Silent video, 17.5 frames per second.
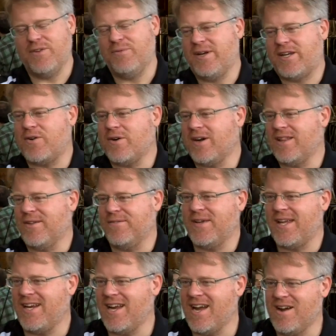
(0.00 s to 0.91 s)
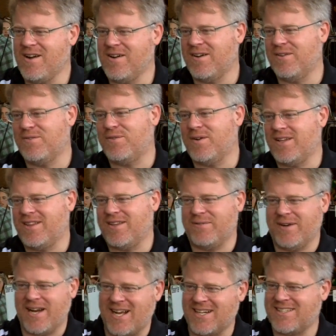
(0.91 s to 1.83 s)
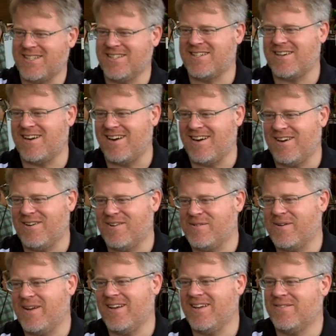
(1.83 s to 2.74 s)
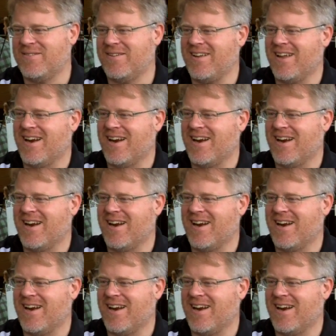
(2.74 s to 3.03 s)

recording the video of what the reactions are, or what? yeah,